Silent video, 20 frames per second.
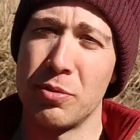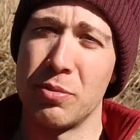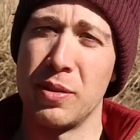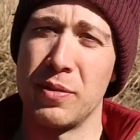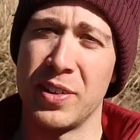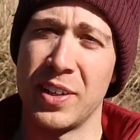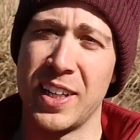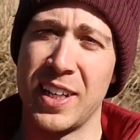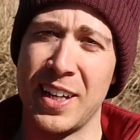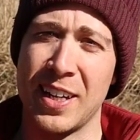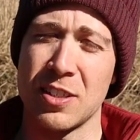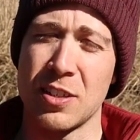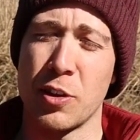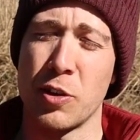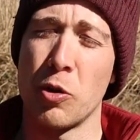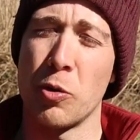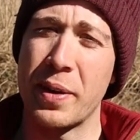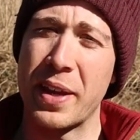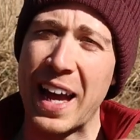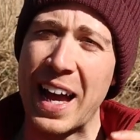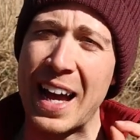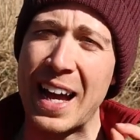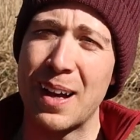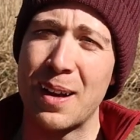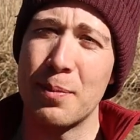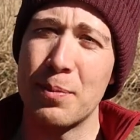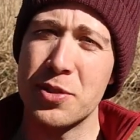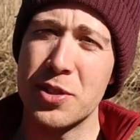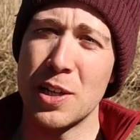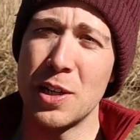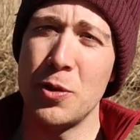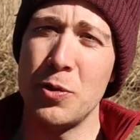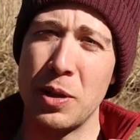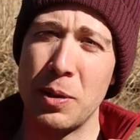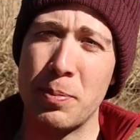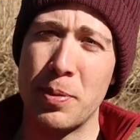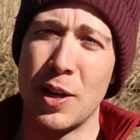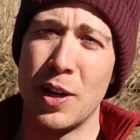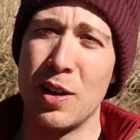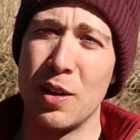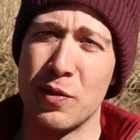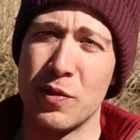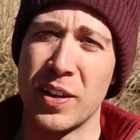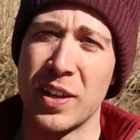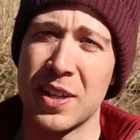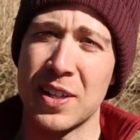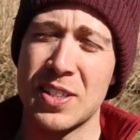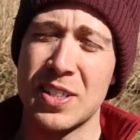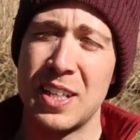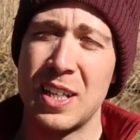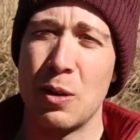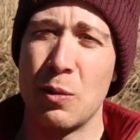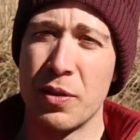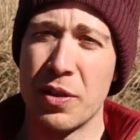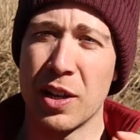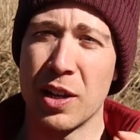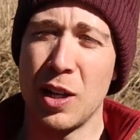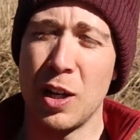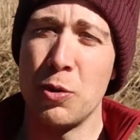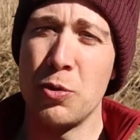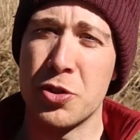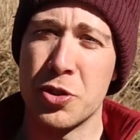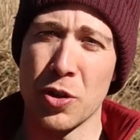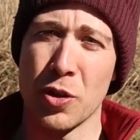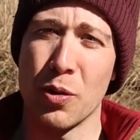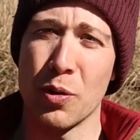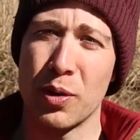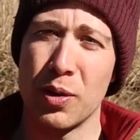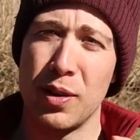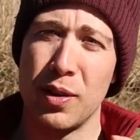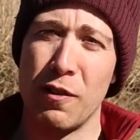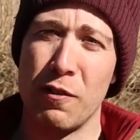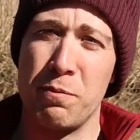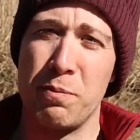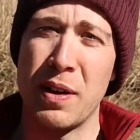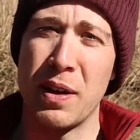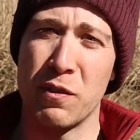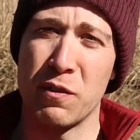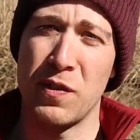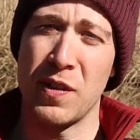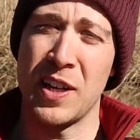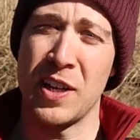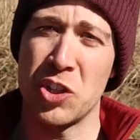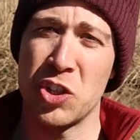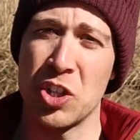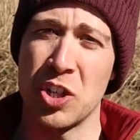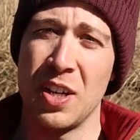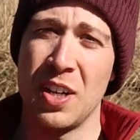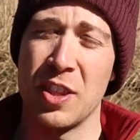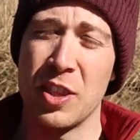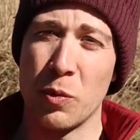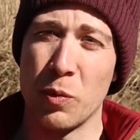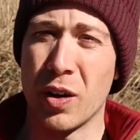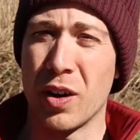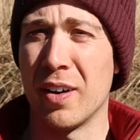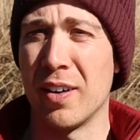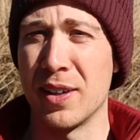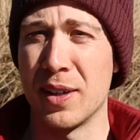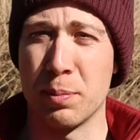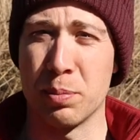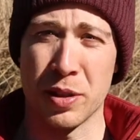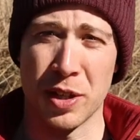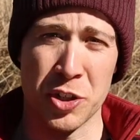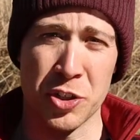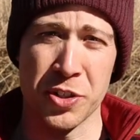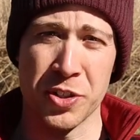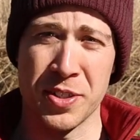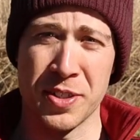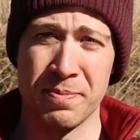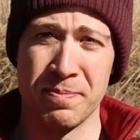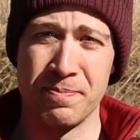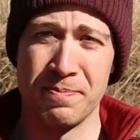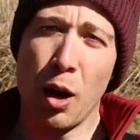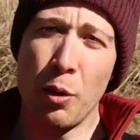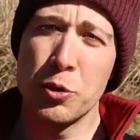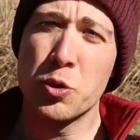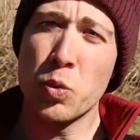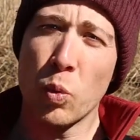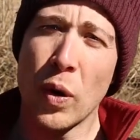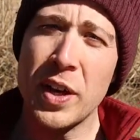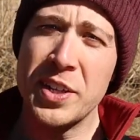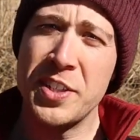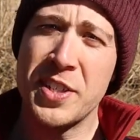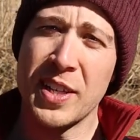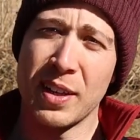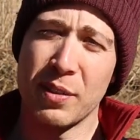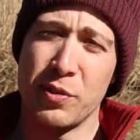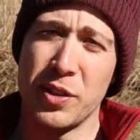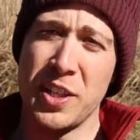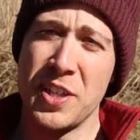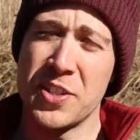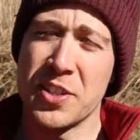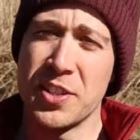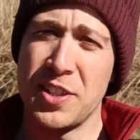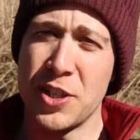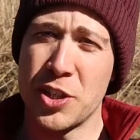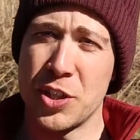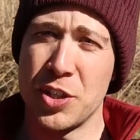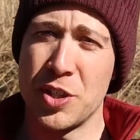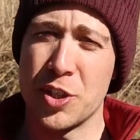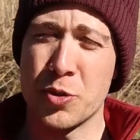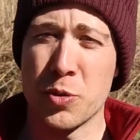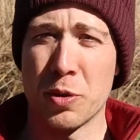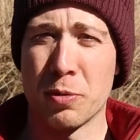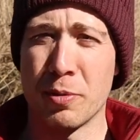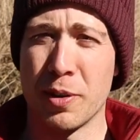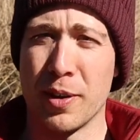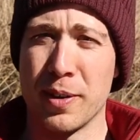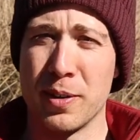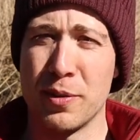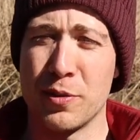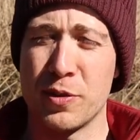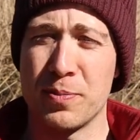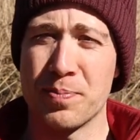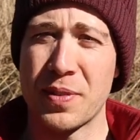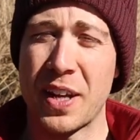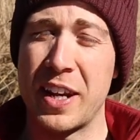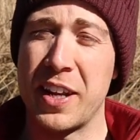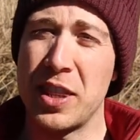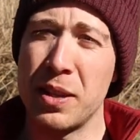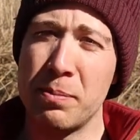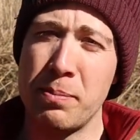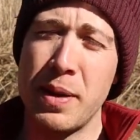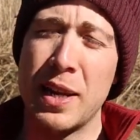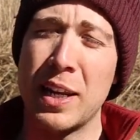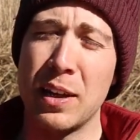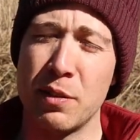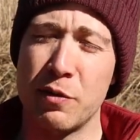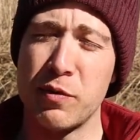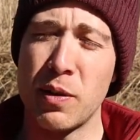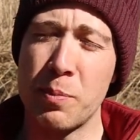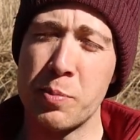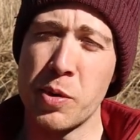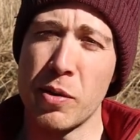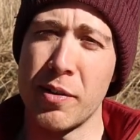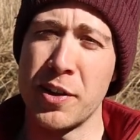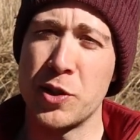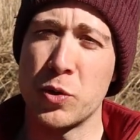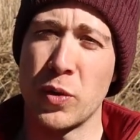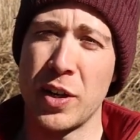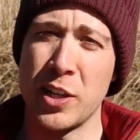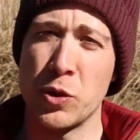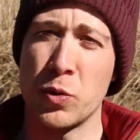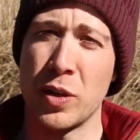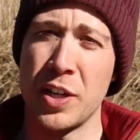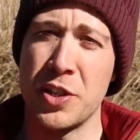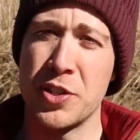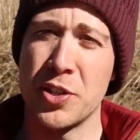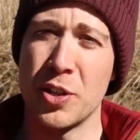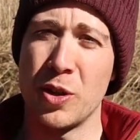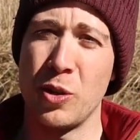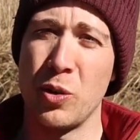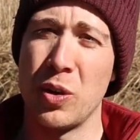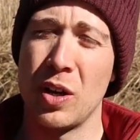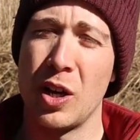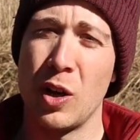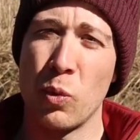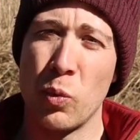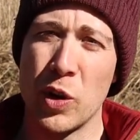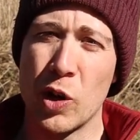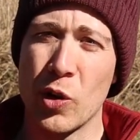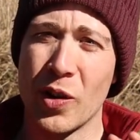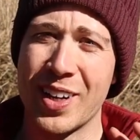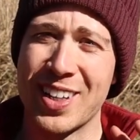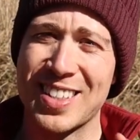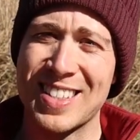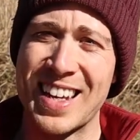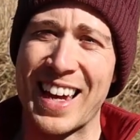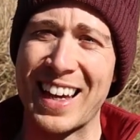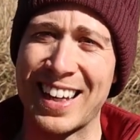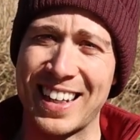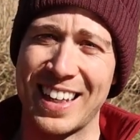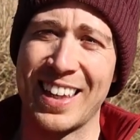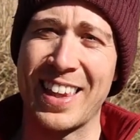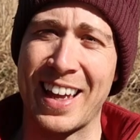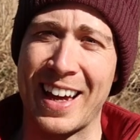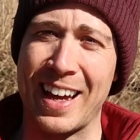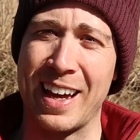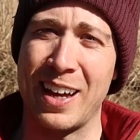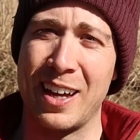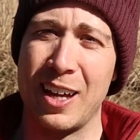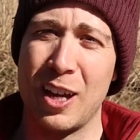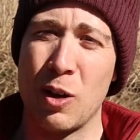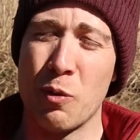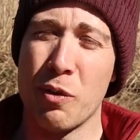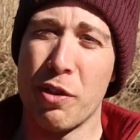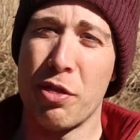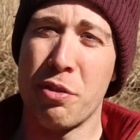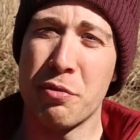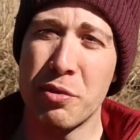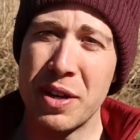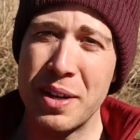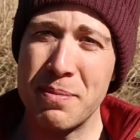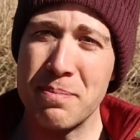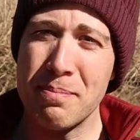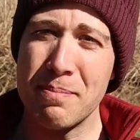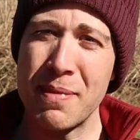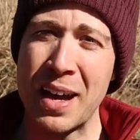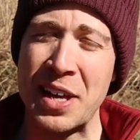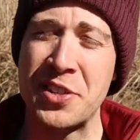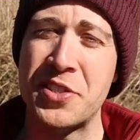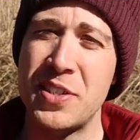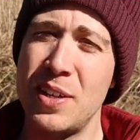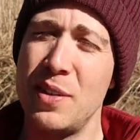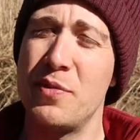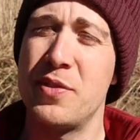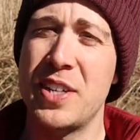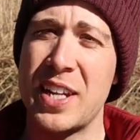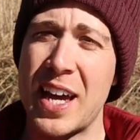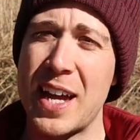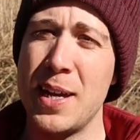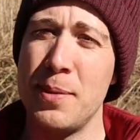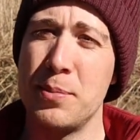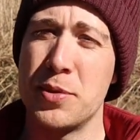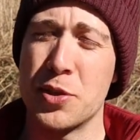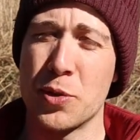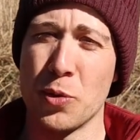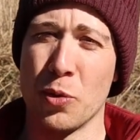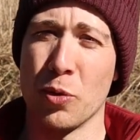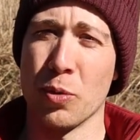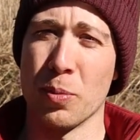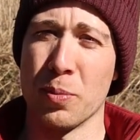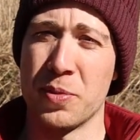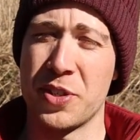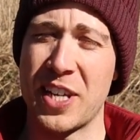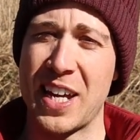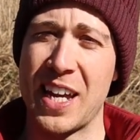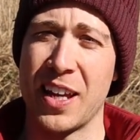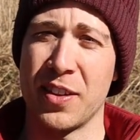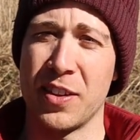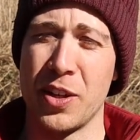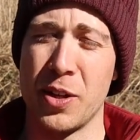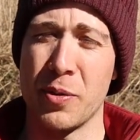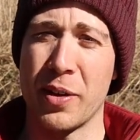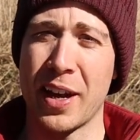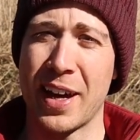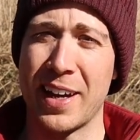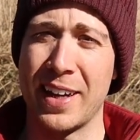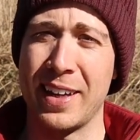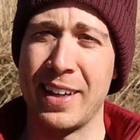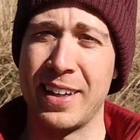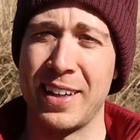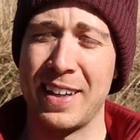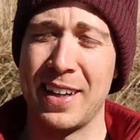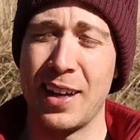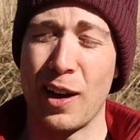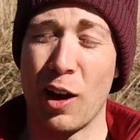on the River Lea because I thought it would be absolutely perfect with a low stock of big fish that were highly pressured. I was waiting for these conditions to arrive, and in the middle of February 2022, we got exactly that, with 3 massive named storms hitting the UK